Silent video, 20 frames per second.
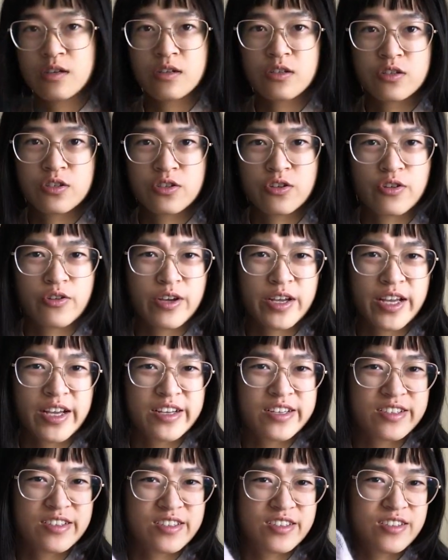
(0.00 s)
So I
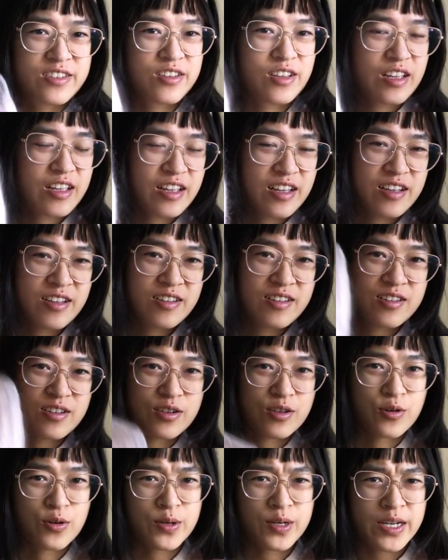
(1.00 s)
guess a
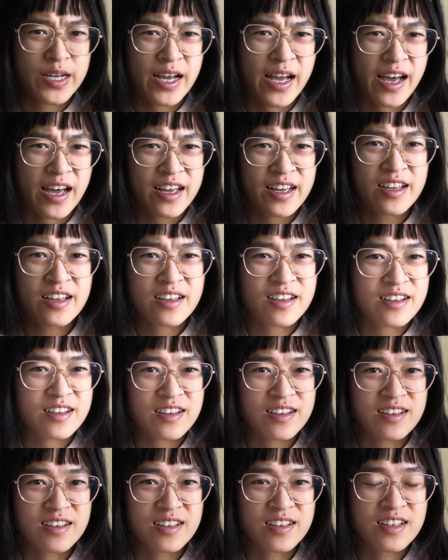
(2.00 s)
quick hack,
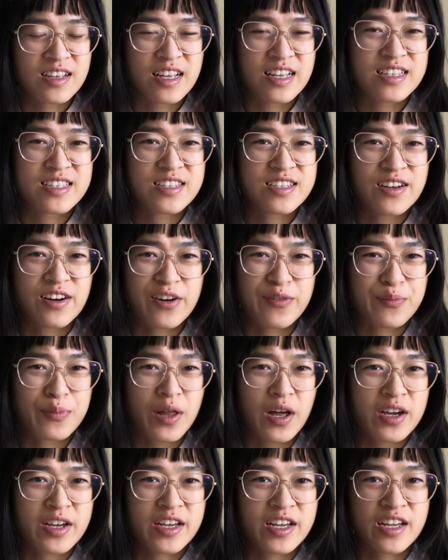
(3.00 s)
instead of
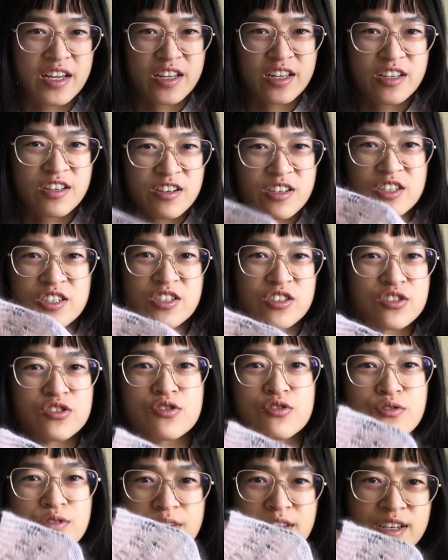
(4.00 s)
blocking, you could just
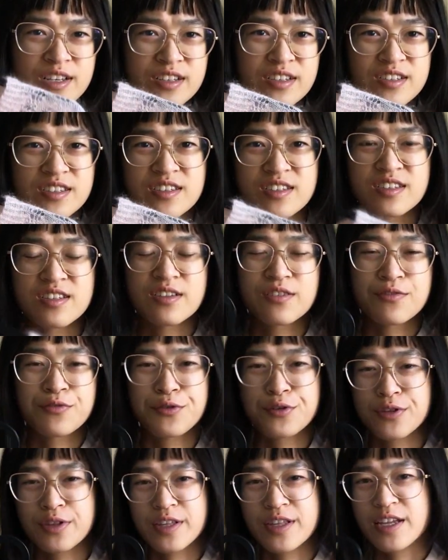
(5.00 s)
do this
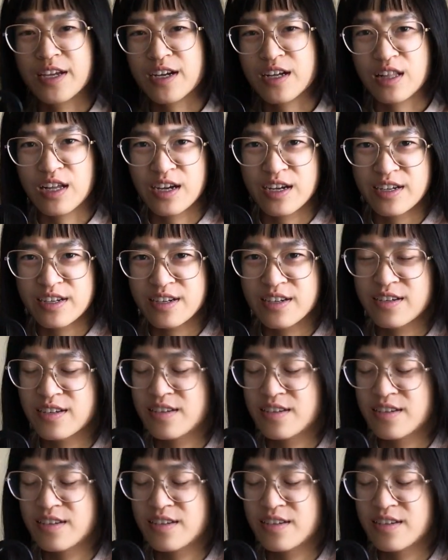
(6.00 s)
for the neckline,